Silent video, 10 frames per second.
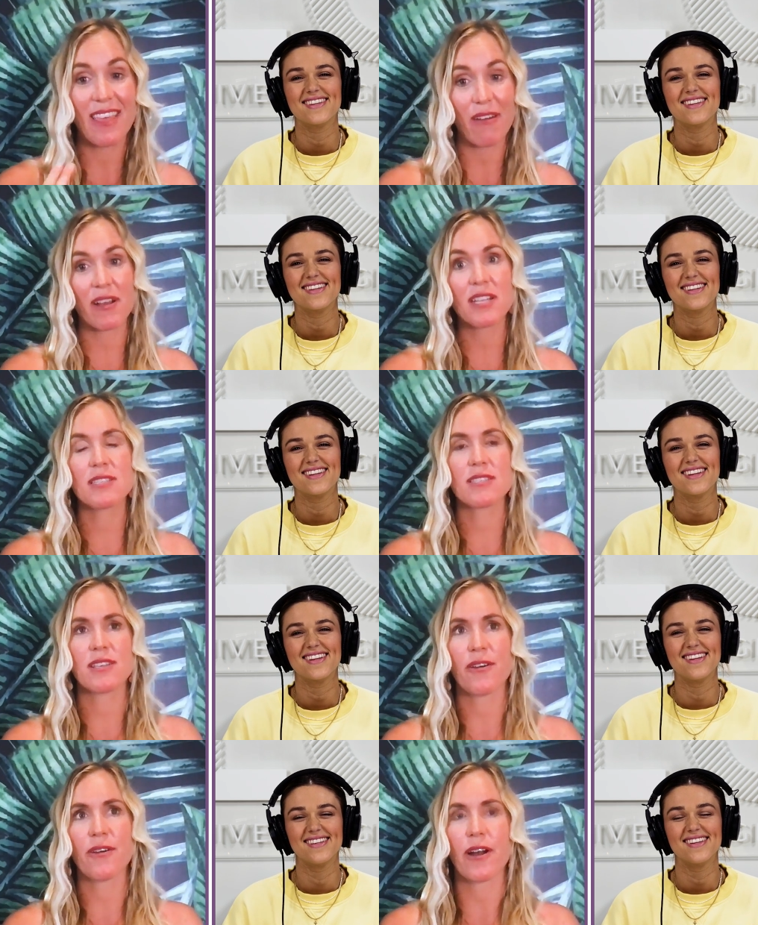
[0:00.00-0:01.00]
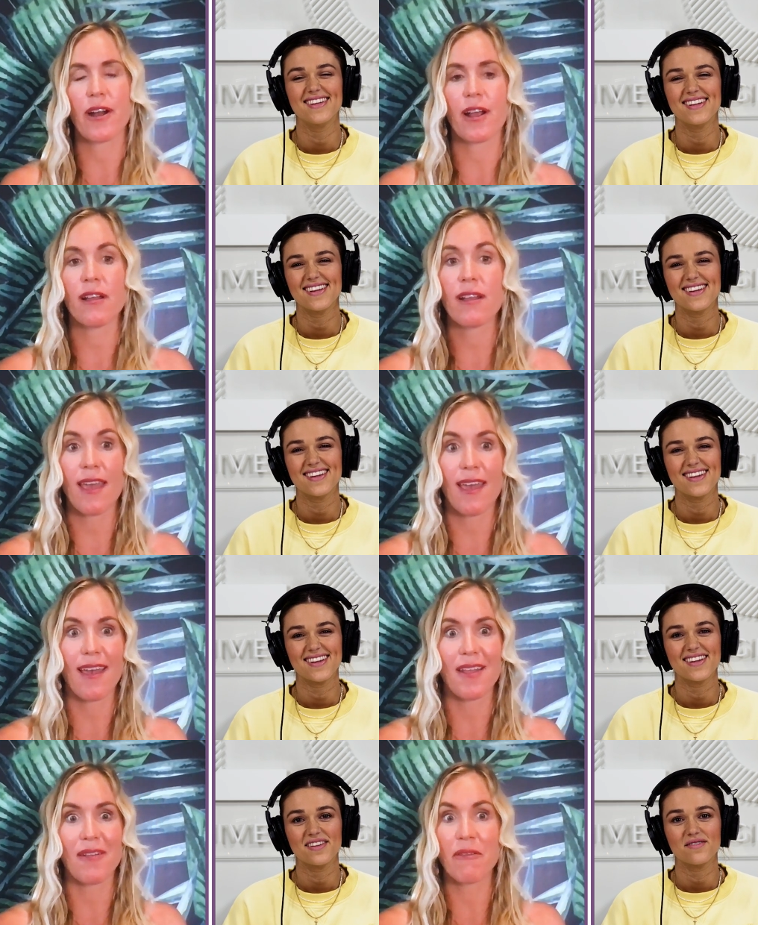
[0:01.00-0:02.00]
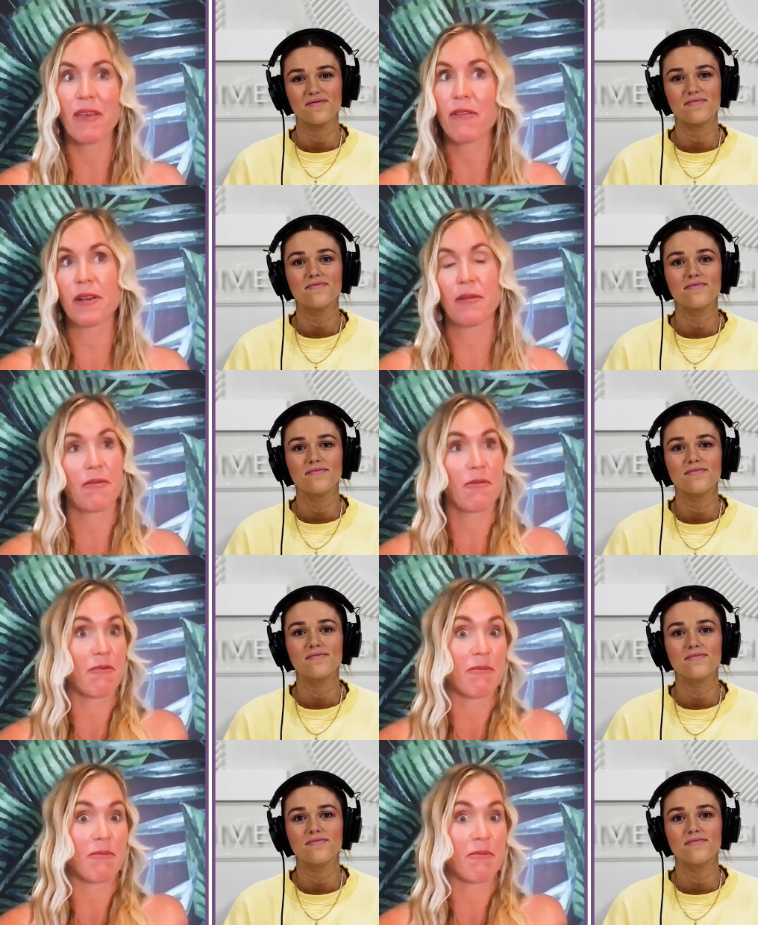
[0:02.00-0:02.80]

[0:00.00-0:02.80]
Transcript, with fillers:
Speaker 1: they worked so hard, and we were